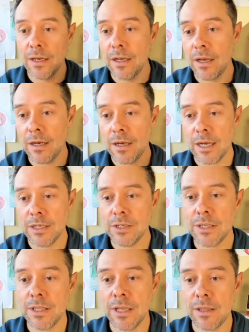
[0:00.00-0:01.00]
I
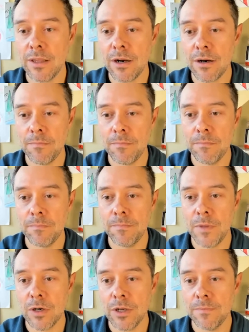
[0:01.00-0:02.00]
just think they're
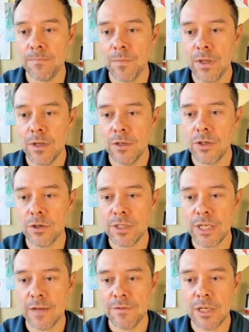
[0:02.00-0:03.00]
good. Durs
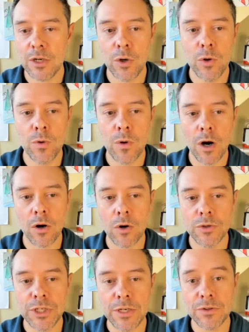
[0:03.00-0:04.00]
TFT, who are
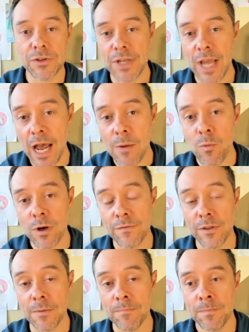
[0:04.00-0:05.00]
OG users? I'm one of them.